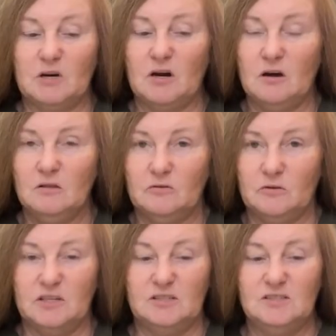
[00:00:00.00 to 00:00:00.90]
collard
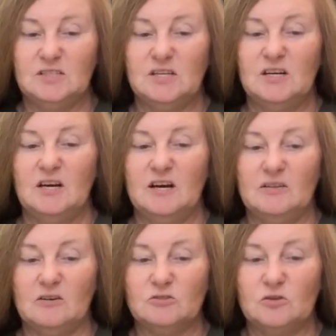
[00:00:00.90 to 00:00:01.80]
greens, and
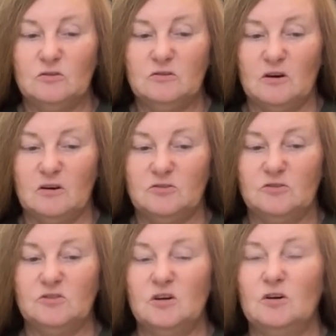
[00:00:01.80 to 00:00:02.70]
those corn
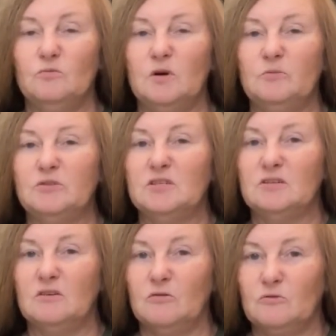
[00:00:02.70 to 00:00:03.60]
dodgers
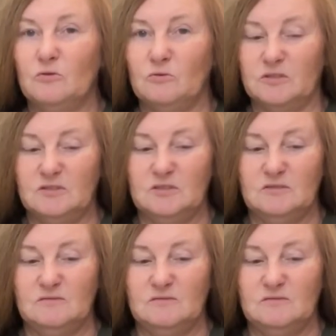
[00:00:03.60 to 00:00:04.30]
represent gold coins.